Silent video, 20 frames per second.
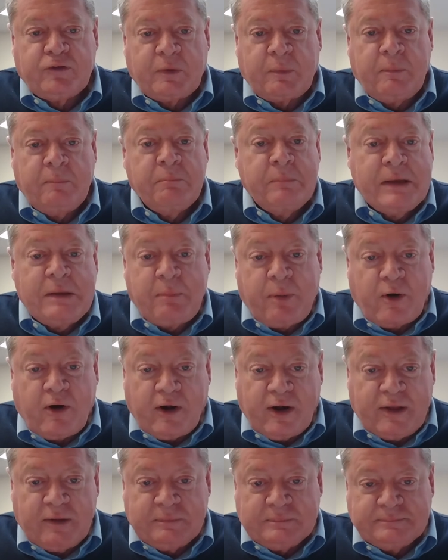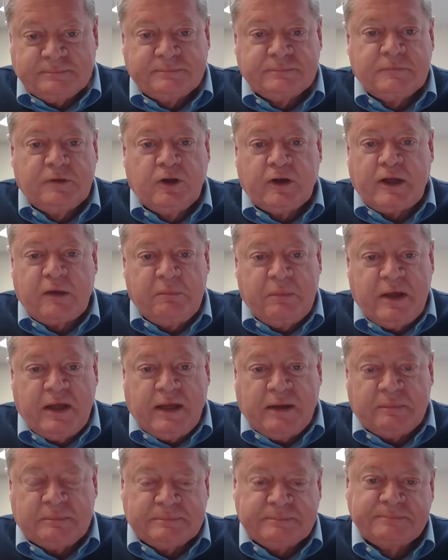a me party. Look at
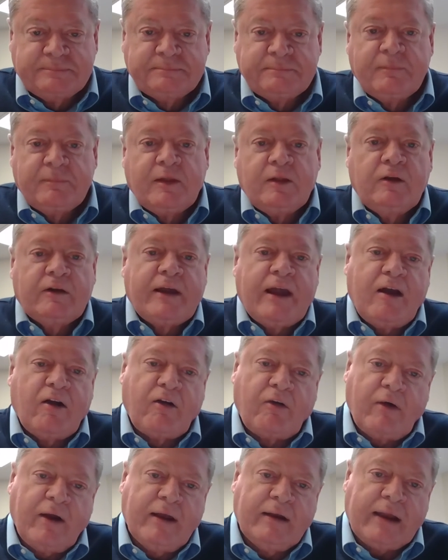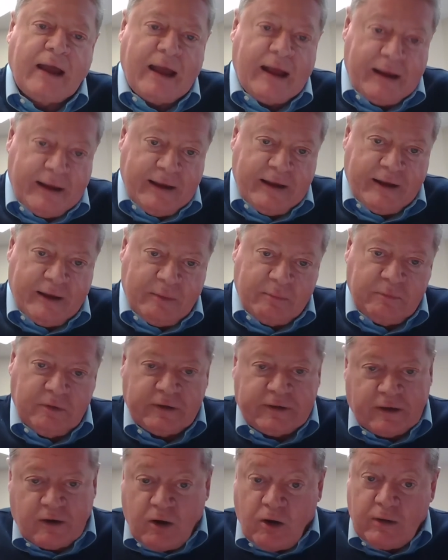me. Look how great I am.
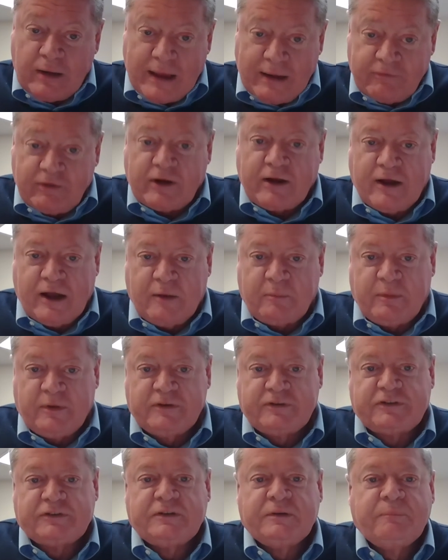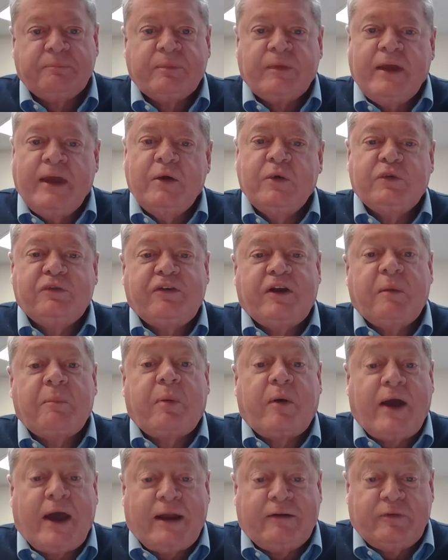Look at all I've accomplished. He was very
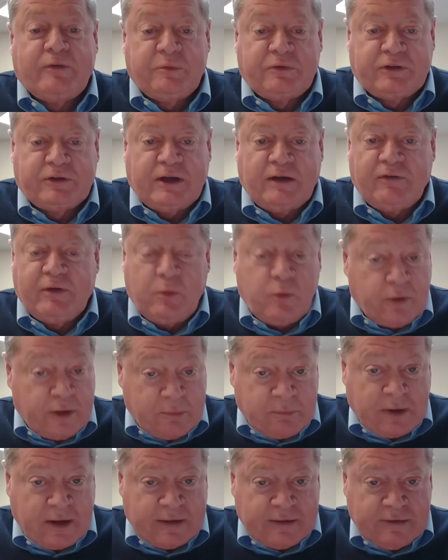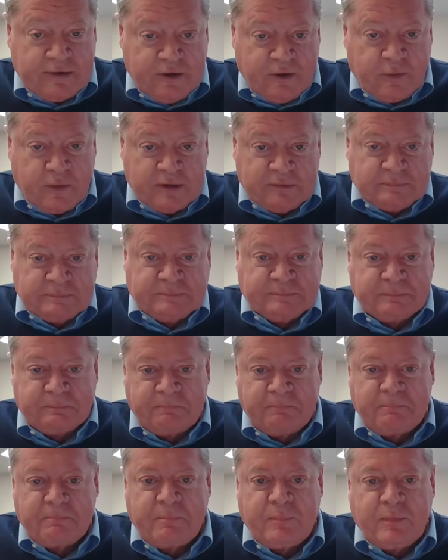proud of himself. He wanted everybody to know it.
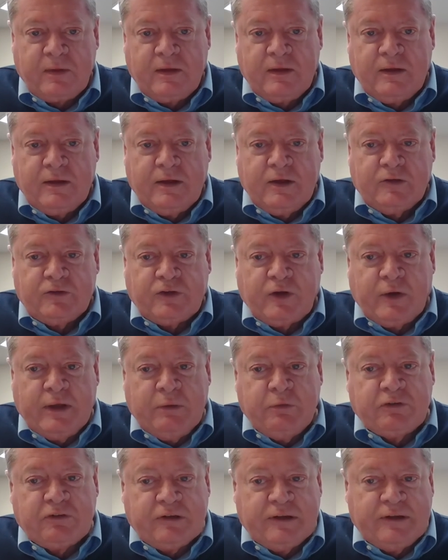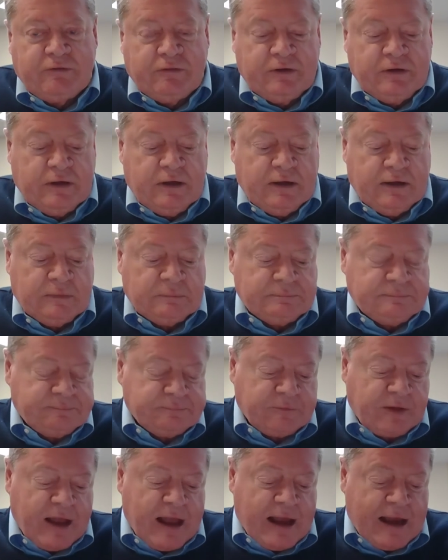So he was living uh,
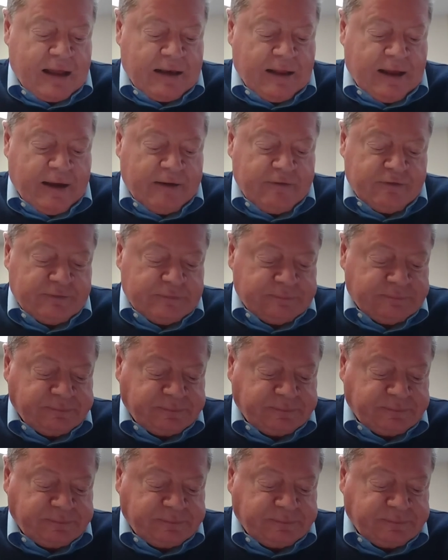the high life.